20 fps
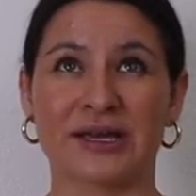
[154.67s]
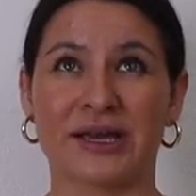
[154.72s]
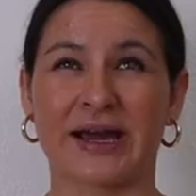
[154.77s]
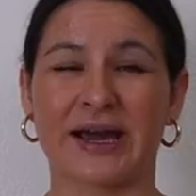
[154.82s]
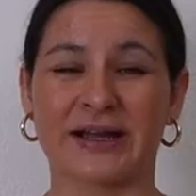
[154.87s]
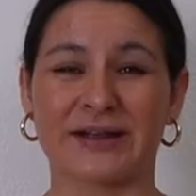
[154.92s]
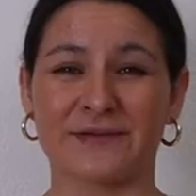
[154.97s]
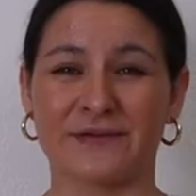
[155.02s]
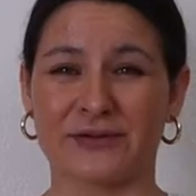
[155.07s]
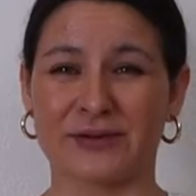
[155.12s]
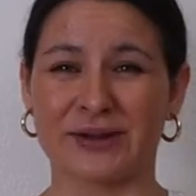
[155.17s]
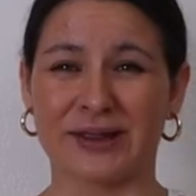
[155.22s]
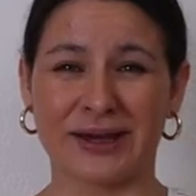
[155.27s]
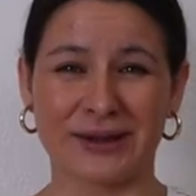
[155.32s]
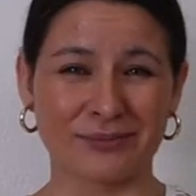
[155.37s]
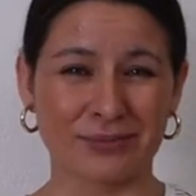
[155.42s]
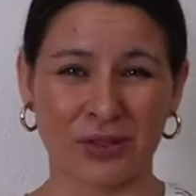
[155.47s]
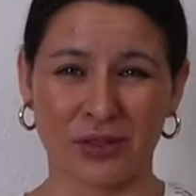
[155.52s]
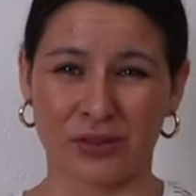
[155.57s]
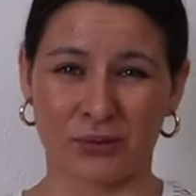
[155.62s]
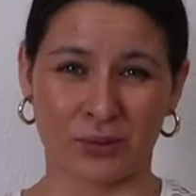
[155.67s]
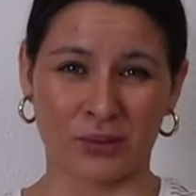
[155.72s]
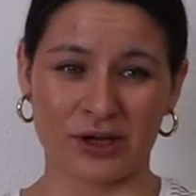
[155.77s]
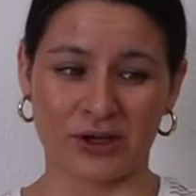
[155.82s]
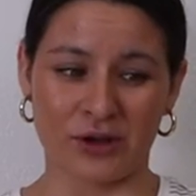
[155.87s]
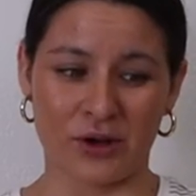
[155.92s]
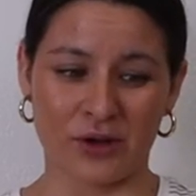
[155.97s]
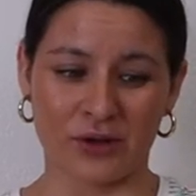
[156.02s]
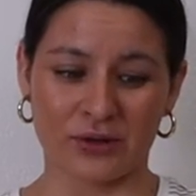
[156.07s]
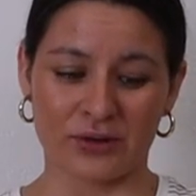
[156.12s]
I got it for like
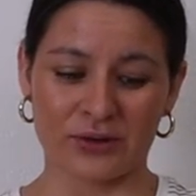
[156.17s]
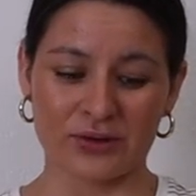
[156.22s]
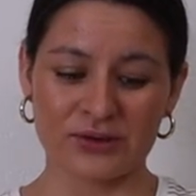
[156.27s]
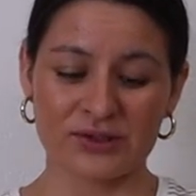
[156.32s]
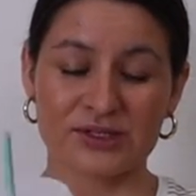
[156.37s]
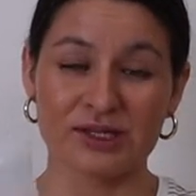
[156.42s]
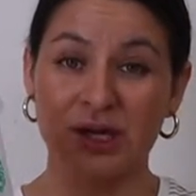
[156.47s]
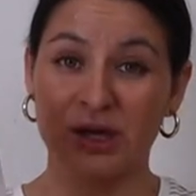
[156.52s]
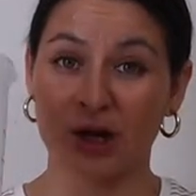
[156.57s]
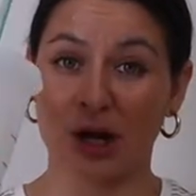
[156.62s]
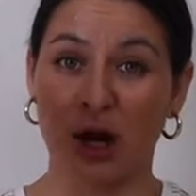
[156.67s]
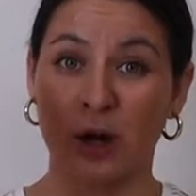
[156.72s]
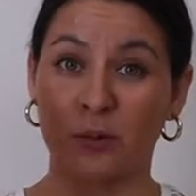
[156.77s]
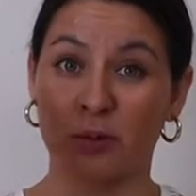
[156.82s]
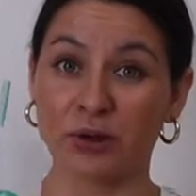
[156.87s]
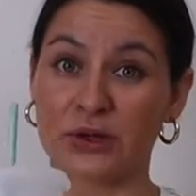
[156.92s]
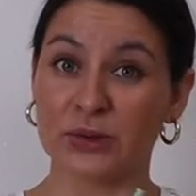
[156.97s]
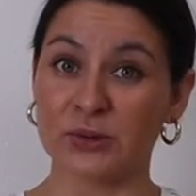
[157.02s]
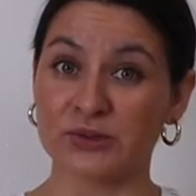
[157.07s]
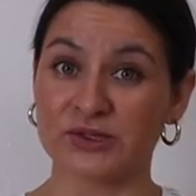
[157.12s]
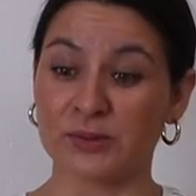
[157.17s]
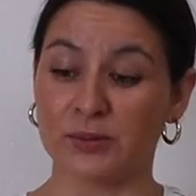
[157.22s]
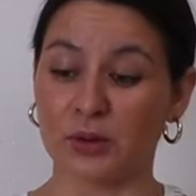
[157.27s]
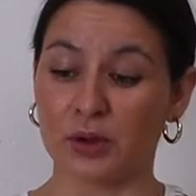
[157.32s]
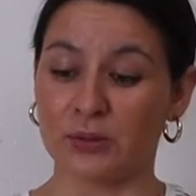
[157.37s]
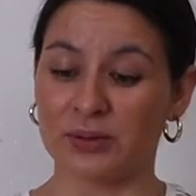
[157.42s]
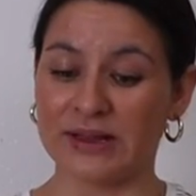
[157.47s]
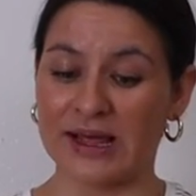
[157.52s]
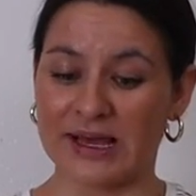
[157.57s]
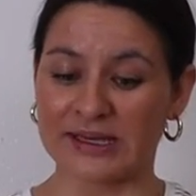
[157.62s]
$3, a reusable
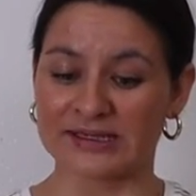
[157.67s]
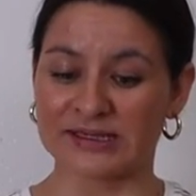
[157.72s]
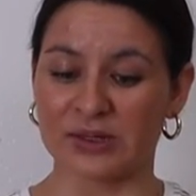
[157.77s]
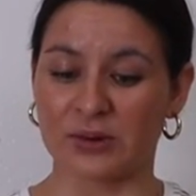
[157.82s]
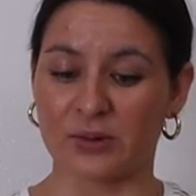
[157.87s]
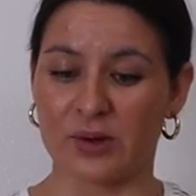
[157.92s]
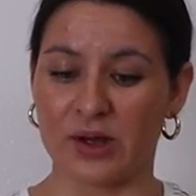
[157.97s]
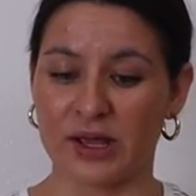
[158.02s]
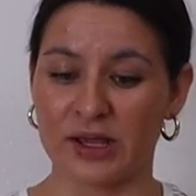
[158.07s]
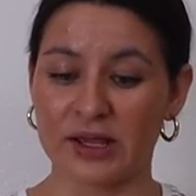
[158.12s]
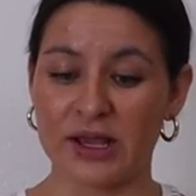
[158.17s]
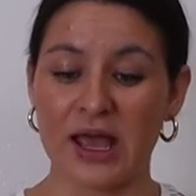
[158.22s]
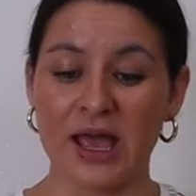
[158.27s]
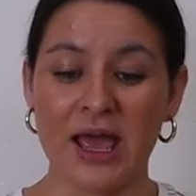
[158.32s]
plastic one.